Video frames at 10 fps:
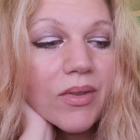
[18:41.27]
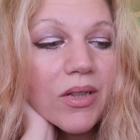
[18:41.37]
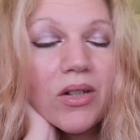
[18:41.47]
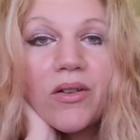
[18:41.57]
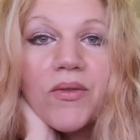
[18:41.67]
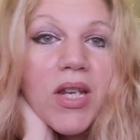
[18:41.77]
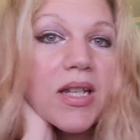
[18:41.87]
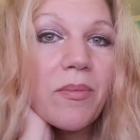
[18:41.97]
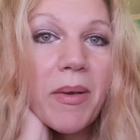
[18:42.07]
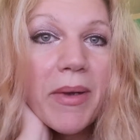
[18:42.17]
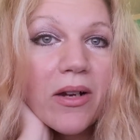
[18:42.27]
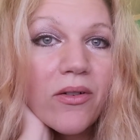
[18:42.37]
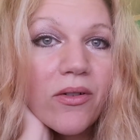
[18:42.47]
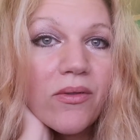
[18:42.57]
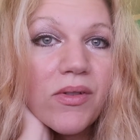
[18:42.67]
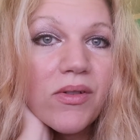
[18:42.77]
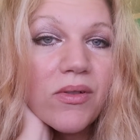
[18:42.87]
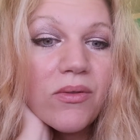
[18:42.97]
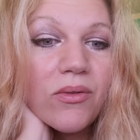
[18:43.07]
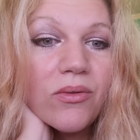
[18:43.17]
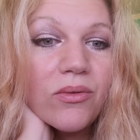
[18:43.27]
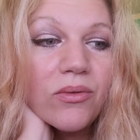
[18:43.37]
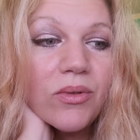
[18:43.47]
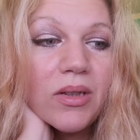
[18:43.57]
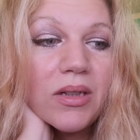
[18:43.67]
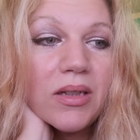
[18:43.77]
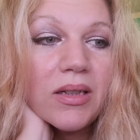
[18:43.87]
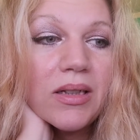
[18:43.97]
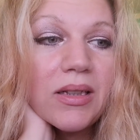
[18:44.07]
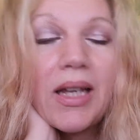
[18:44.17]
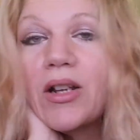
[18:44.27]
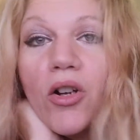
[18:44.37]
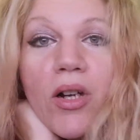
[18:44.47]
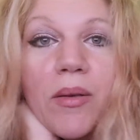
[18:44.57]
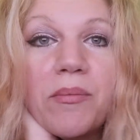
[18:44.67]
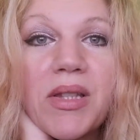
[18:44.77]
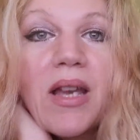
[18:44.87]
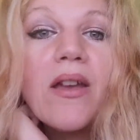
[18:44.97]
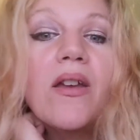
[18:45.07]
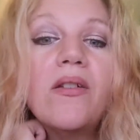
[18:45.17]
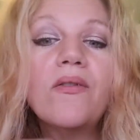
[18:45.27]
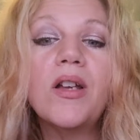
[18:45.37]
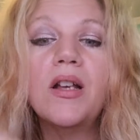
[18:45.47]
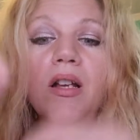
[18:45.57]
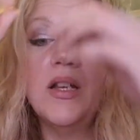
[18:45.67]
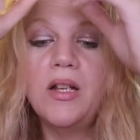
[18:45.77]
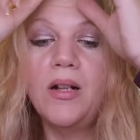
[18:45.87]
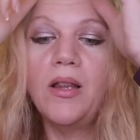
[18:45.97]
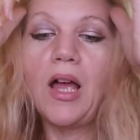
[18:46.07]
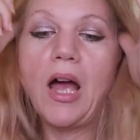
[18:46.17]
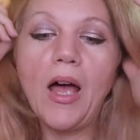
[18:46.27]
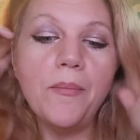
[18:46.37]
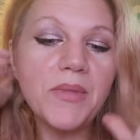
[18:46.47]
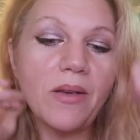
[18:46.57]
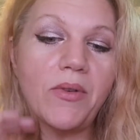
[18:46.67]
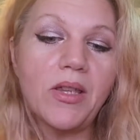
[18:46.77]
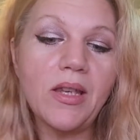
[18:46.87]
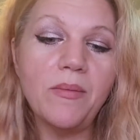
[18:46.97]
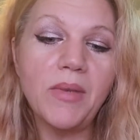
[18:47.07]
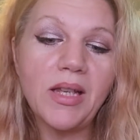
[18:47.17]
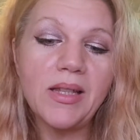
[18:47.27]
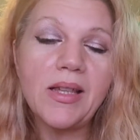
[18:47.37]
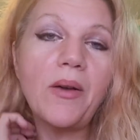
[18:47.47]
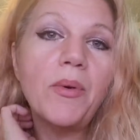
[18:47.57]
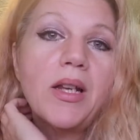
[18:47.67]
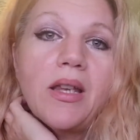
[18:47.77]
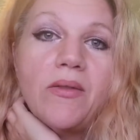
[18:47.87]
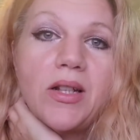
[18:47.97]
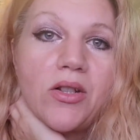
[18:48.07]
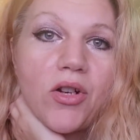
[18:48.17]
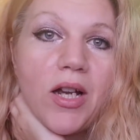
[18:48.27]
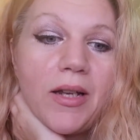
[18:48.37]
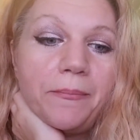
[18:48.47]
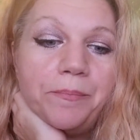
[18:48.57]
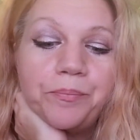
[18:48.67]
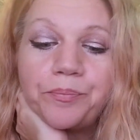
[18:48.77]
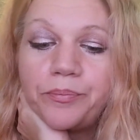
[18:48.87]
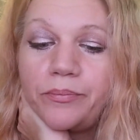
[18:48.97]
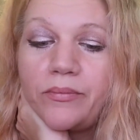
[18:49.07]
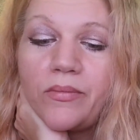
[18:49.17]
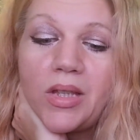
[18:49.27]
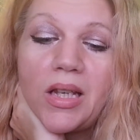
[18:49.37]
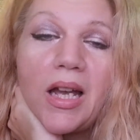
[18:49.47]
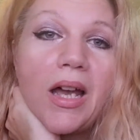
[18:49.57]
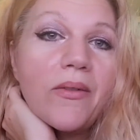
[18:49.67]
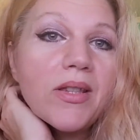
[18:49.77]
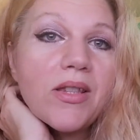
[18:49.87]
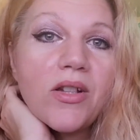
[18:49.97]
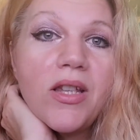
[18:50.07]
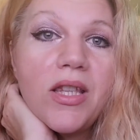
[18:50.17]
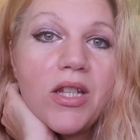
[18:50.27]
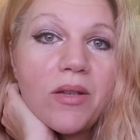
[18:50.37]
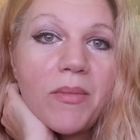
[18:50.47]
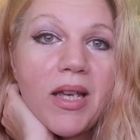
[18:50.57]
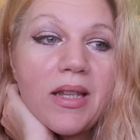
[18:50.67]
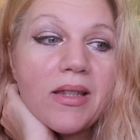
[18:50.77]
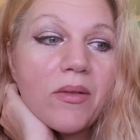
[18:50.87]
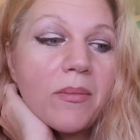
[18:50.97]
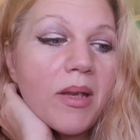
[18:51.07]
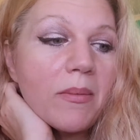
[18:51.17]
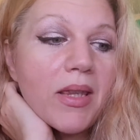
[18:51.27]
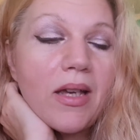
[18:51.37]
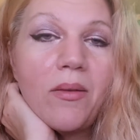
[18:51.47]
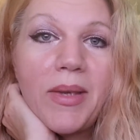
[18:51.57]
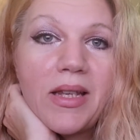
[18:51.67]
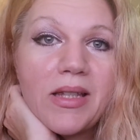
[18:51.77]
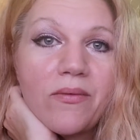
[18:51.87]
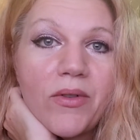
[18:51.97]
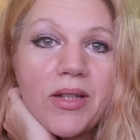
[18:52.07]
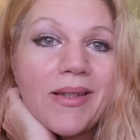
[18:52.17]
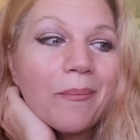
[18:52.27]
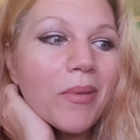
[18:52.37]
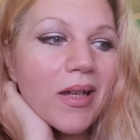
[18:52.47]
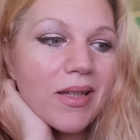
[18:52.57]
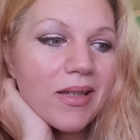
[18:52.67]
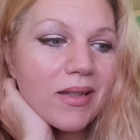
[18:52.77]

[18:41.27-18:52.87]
You know, I've changed my macros to net carbs. I've upped everything because I want to give it a try. I haven't started the gym yet, so maybe that'll make a difference, but